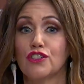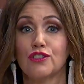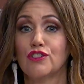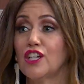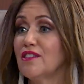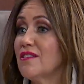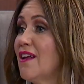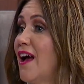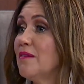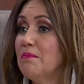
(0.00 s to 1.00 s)
Church right. has
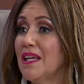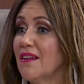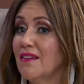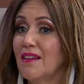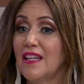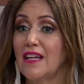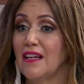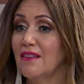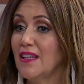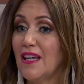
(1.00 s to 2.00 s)
not been
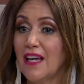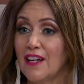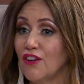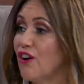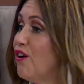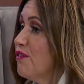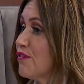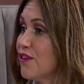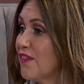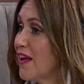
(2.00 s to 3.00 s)
the, the end all
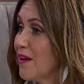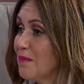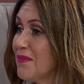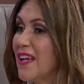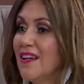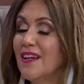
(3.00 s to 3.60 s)
for them.